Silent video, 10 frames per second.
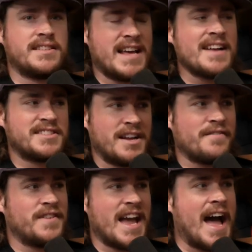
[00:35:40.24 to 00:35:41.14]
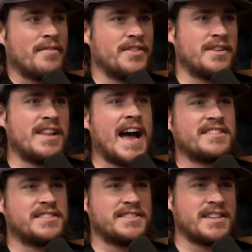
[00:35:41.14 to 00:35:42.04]
that stuff, yeah, the okay.
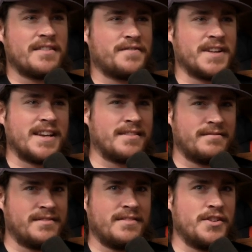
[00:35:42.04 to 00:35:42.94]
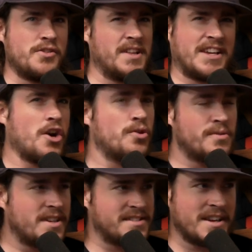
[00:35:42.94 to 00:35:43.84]
Nasty stuff, like you can like
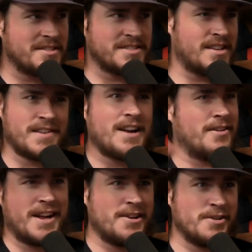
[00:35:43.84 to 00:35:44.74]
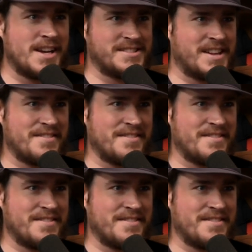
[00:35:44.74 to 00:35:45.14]
code in Excel and stuff. Yeah. I don't know how to do that.